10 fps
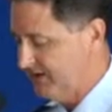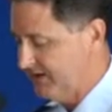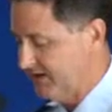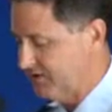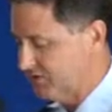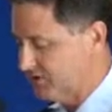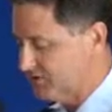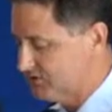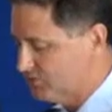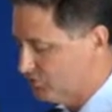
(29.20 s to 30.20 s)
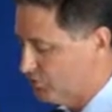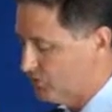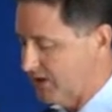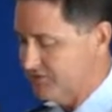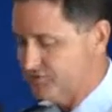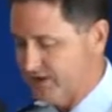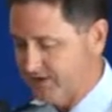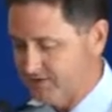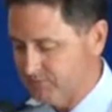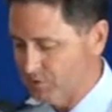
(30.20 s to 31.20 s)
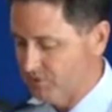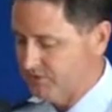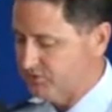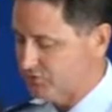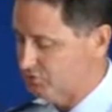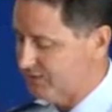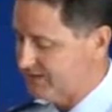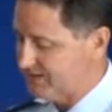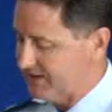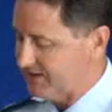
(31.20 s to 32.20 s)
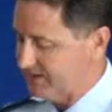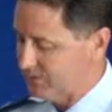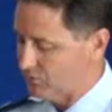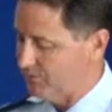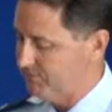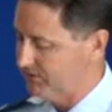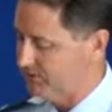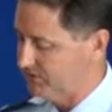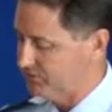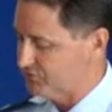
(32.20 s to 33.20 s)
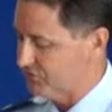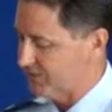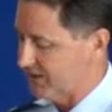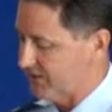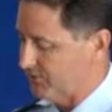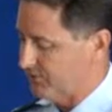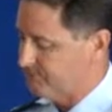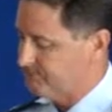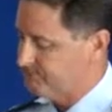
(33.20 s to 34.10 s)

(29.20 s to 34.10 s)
And I have 2 contract employees who maintain the equipment in the control tower.